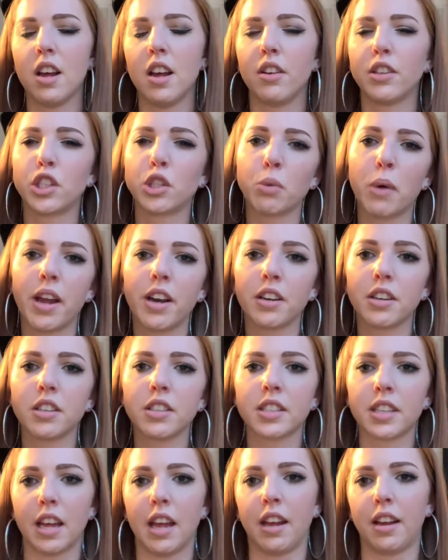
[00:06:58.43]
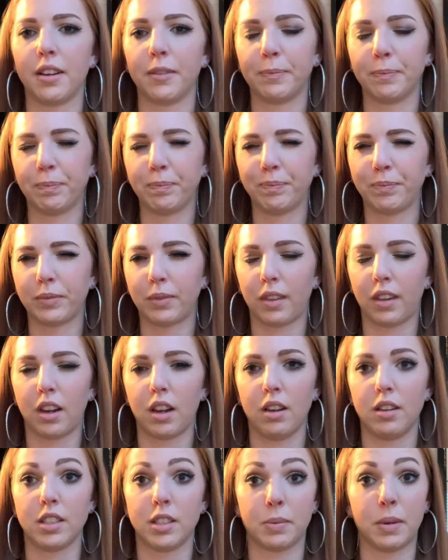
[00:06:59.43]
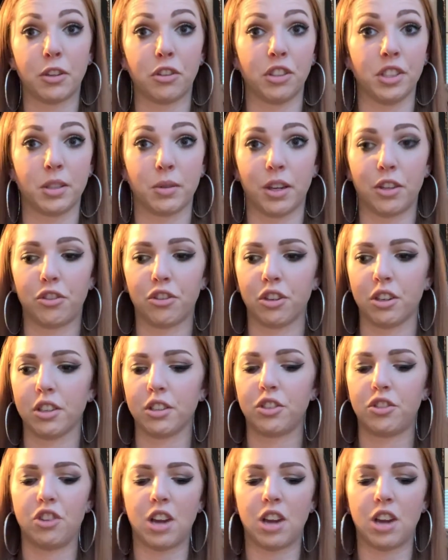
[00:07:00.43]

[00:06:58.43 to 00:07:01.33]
sweaters, like especially sweatshirts,